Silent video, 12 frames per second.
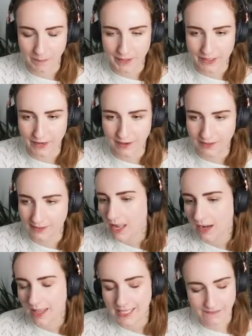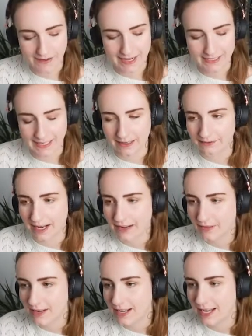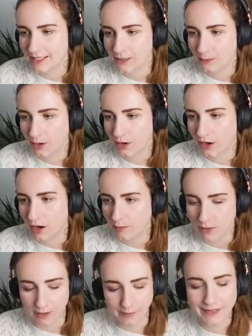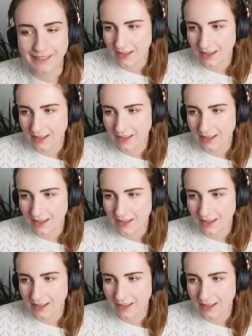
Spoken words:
Because let's face it, Raven is one hot mum.